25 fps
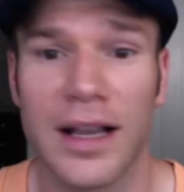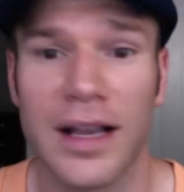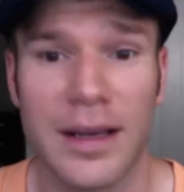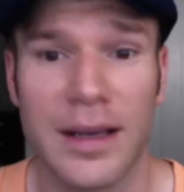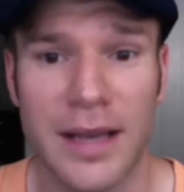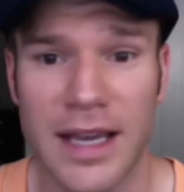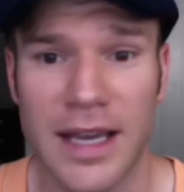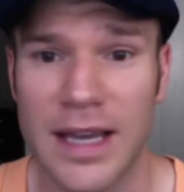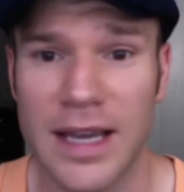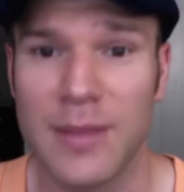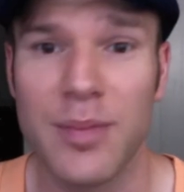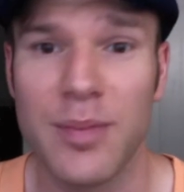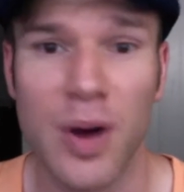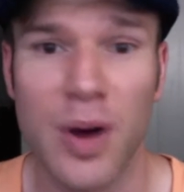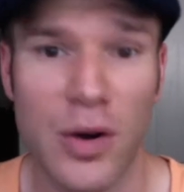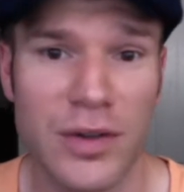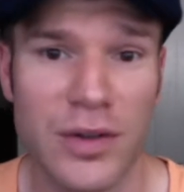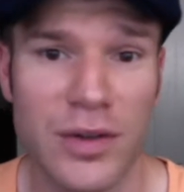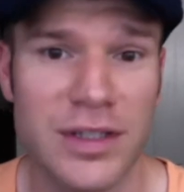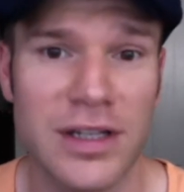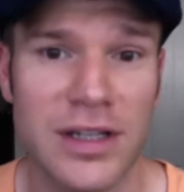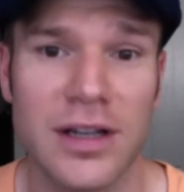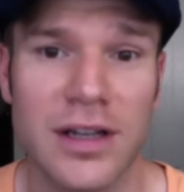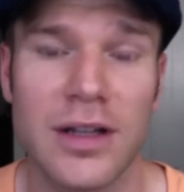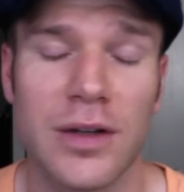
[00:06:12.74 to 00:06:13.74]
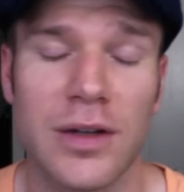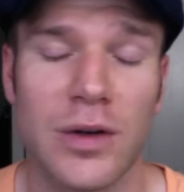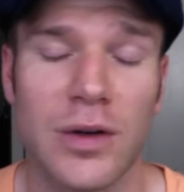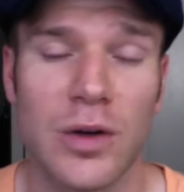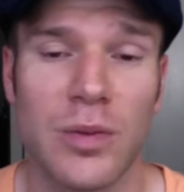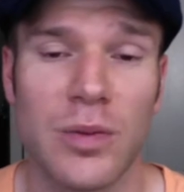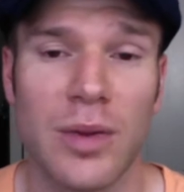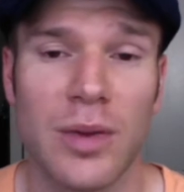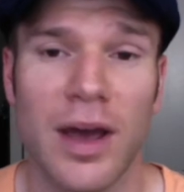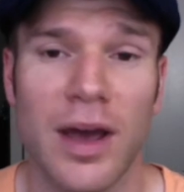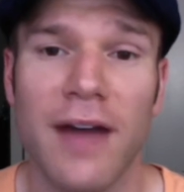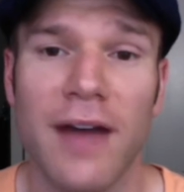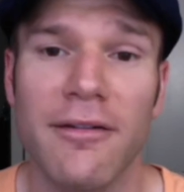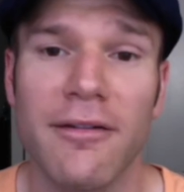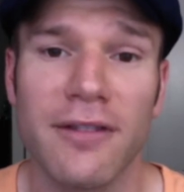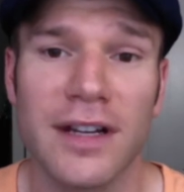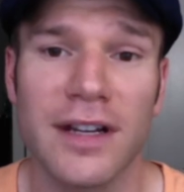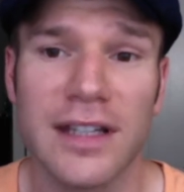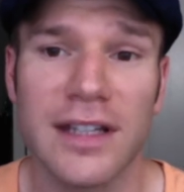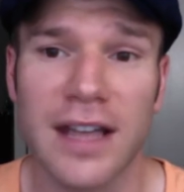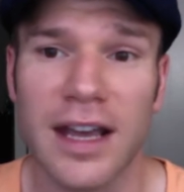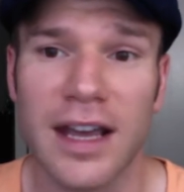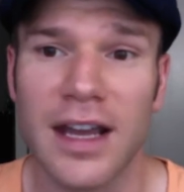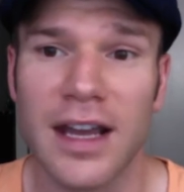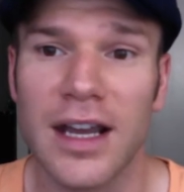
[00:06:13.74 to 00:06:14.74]
Keep posting in the group every
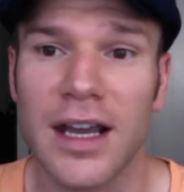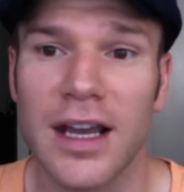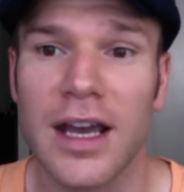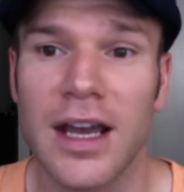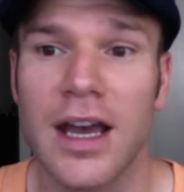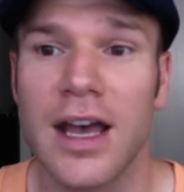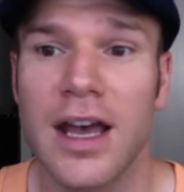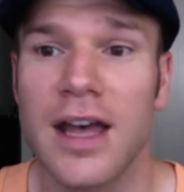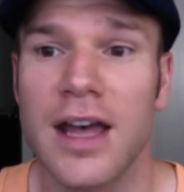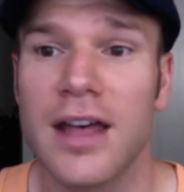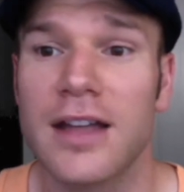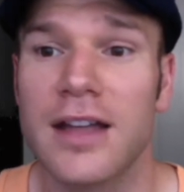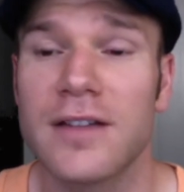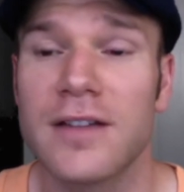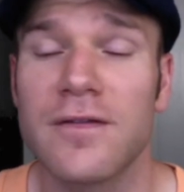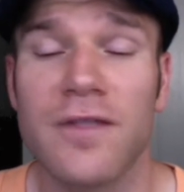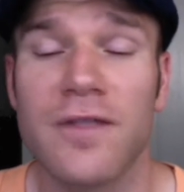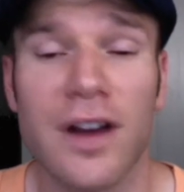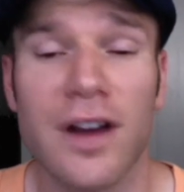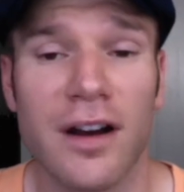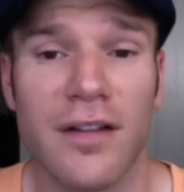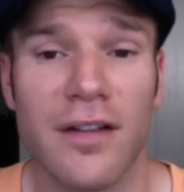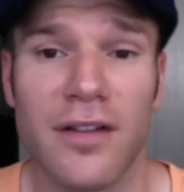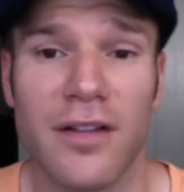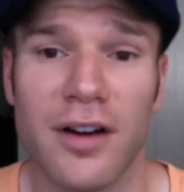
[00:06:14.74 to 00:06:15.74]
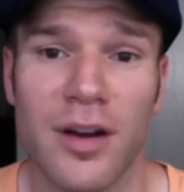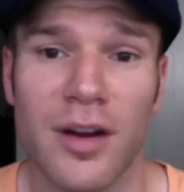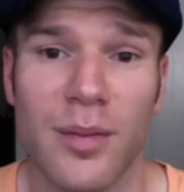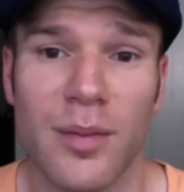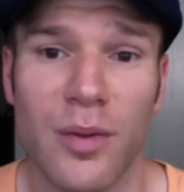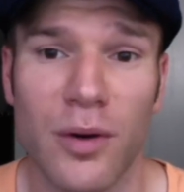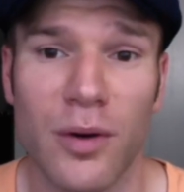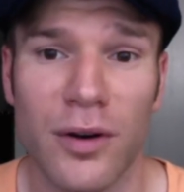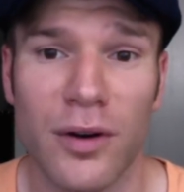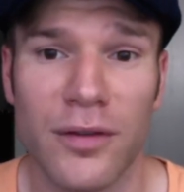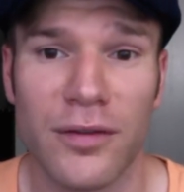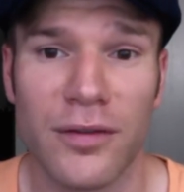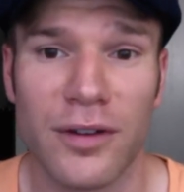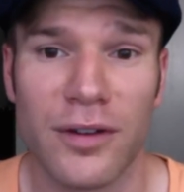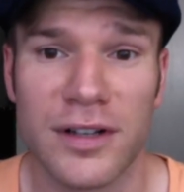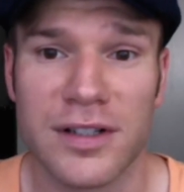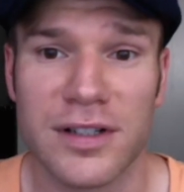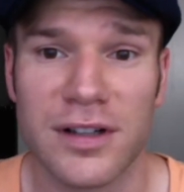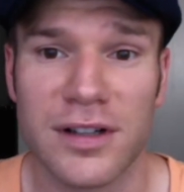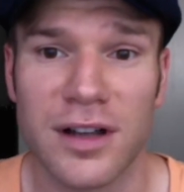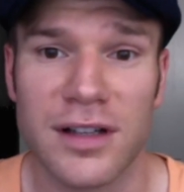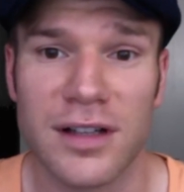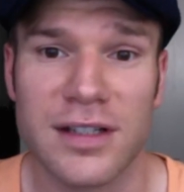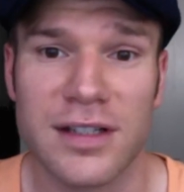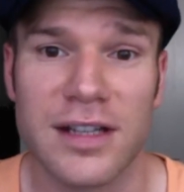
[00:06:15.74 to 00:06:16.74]
day. It's very, very important for us
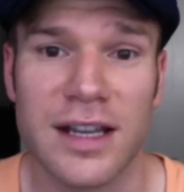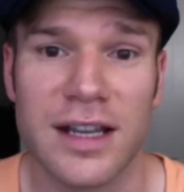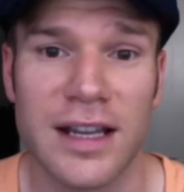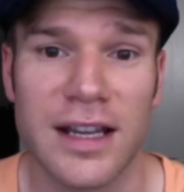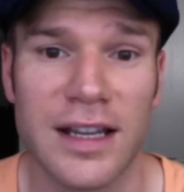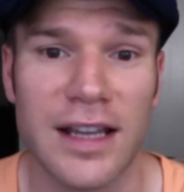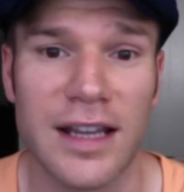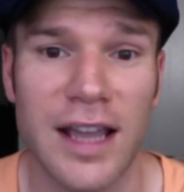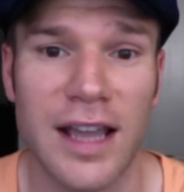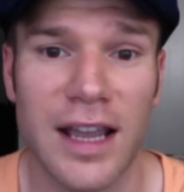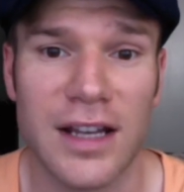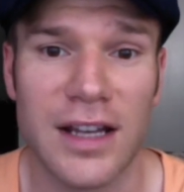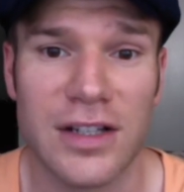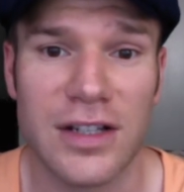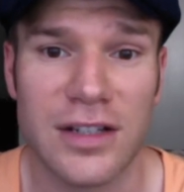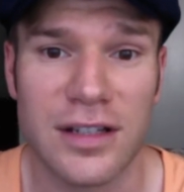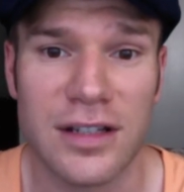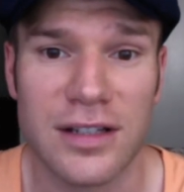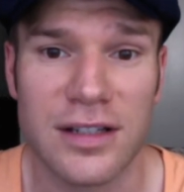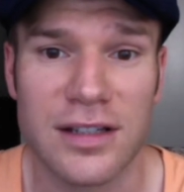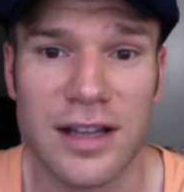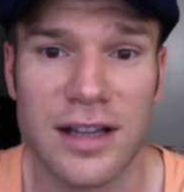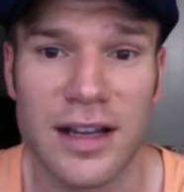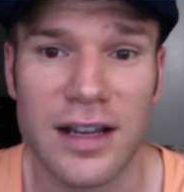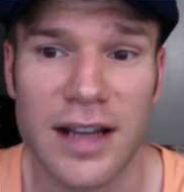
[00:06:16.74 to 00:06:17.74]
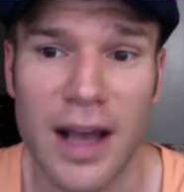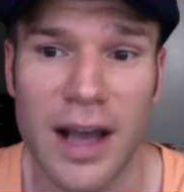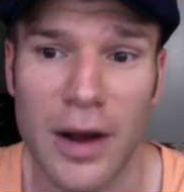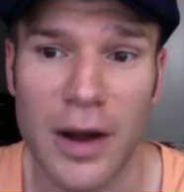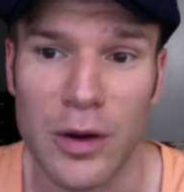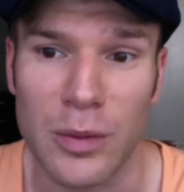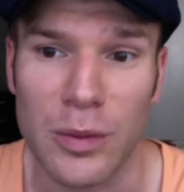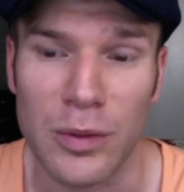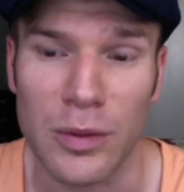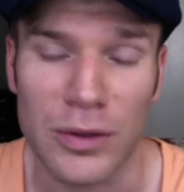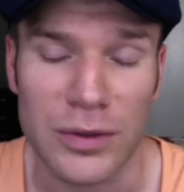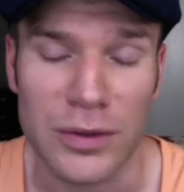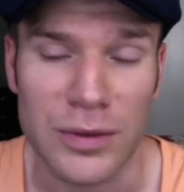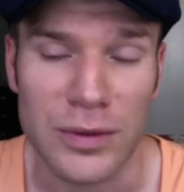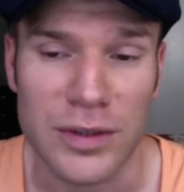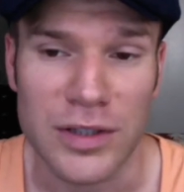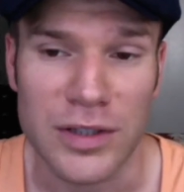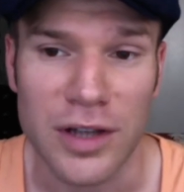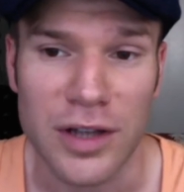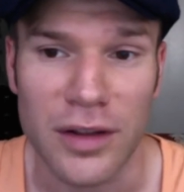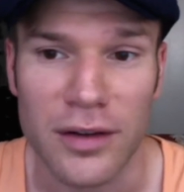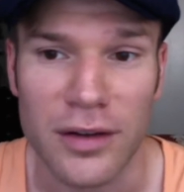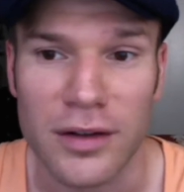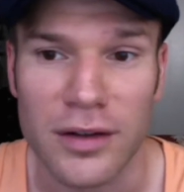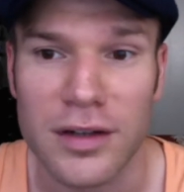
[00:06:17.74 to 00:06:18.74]
to all stay engaged and stay accountable to
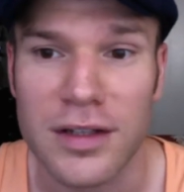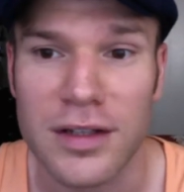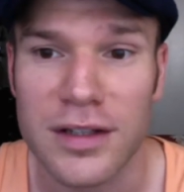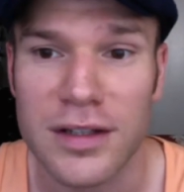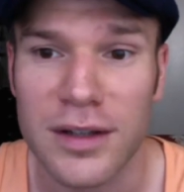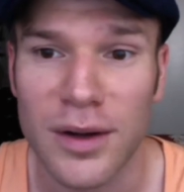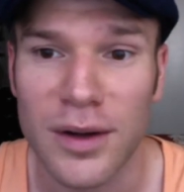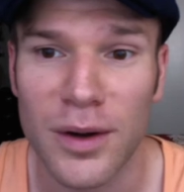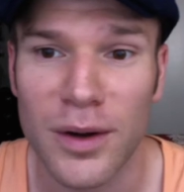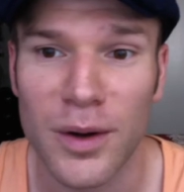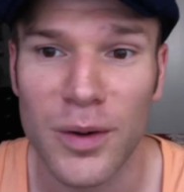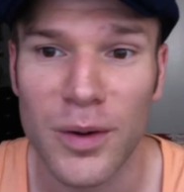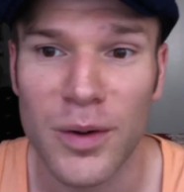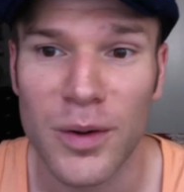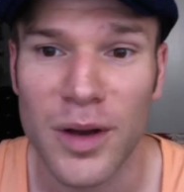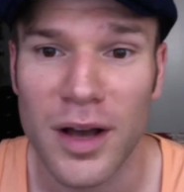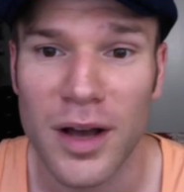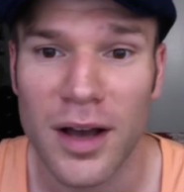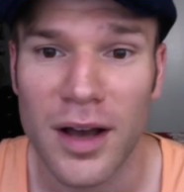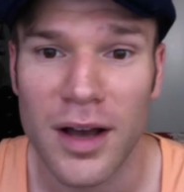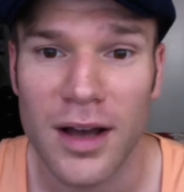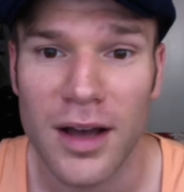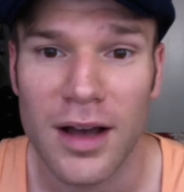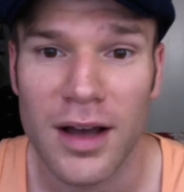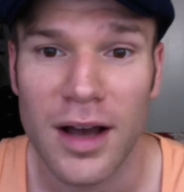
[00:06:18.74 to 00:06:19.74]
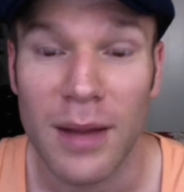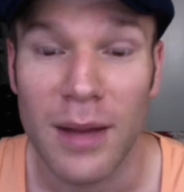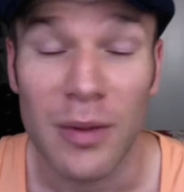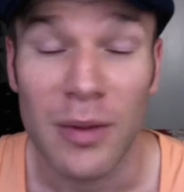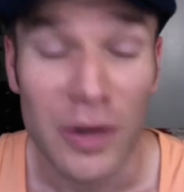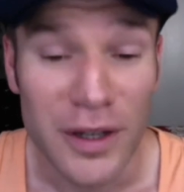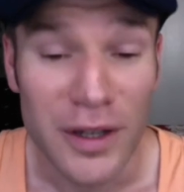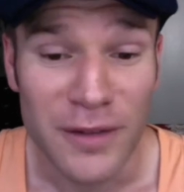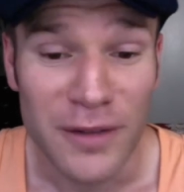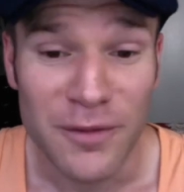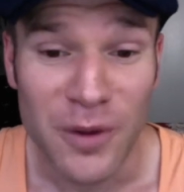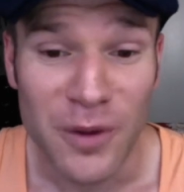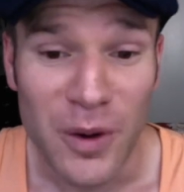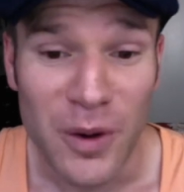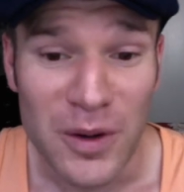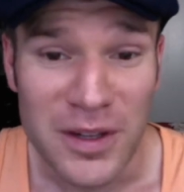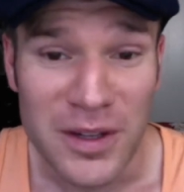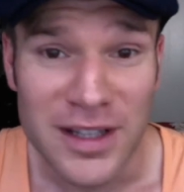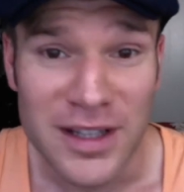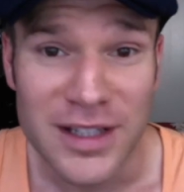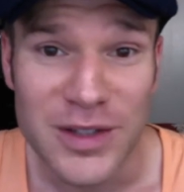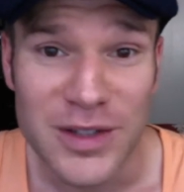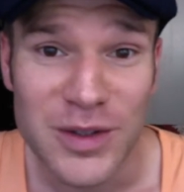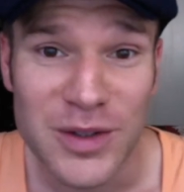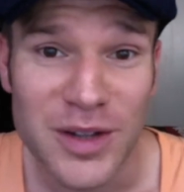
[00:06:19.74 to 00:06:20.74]
each other. So I'm looking forward to
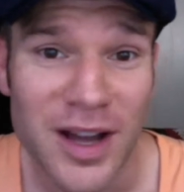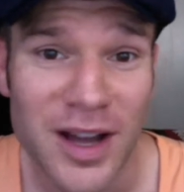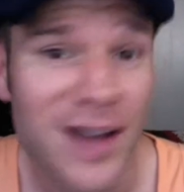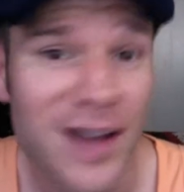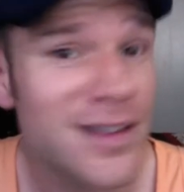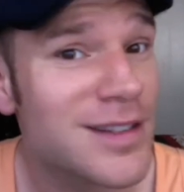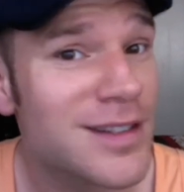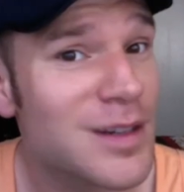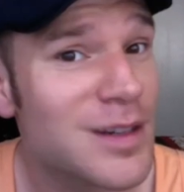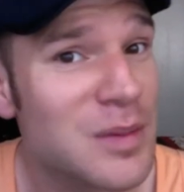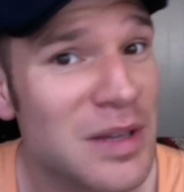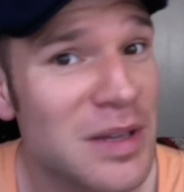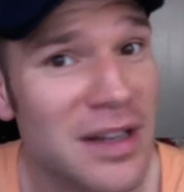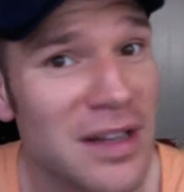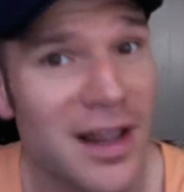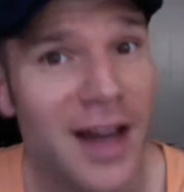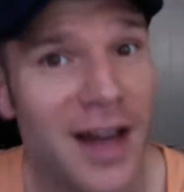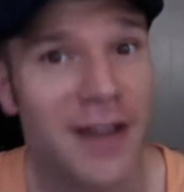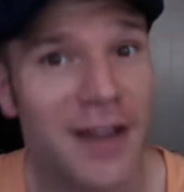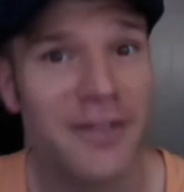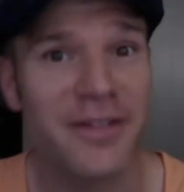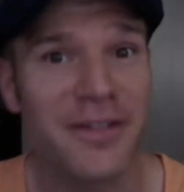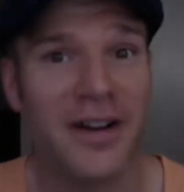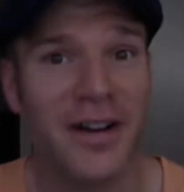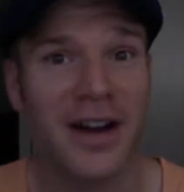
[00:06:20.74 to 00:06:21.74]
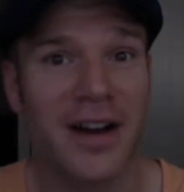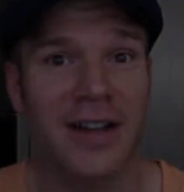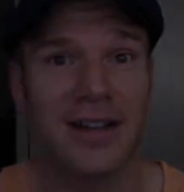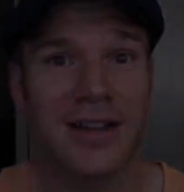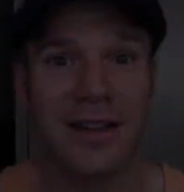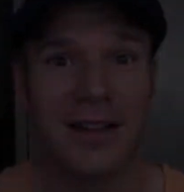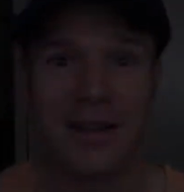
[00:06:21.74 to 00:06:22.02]
this, you guys. It's going to be a lot of fun.